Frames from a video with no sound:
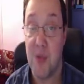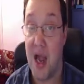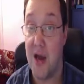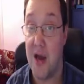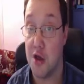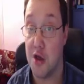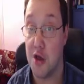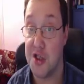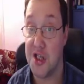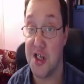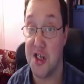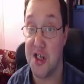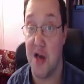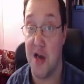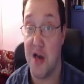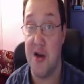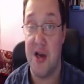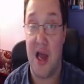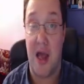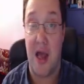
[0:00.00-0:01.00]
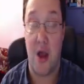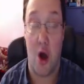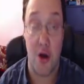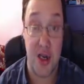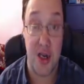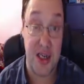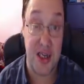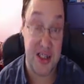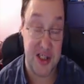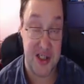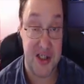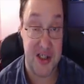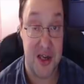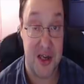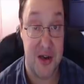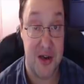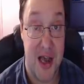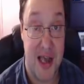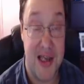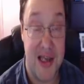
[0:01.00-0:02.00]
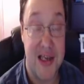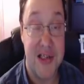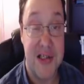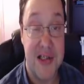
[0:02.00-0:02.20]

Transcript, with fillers: And on Sunday, on Easter Sunday,